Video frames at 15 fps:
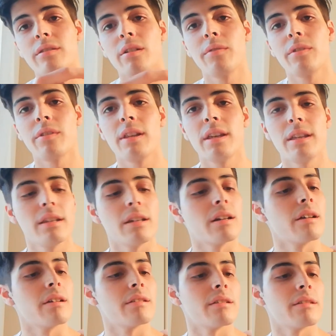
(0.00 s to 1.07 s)
Obviously the
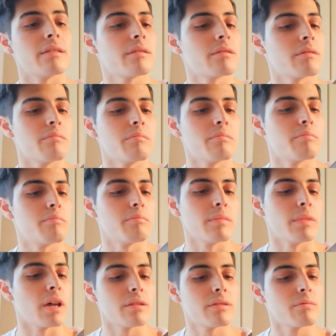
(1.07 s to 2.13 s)
card is
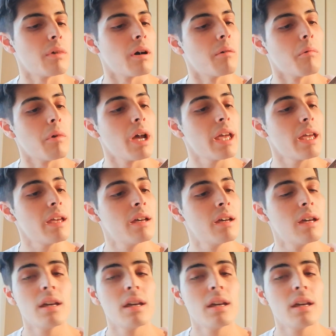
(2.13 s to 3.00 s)
not one way,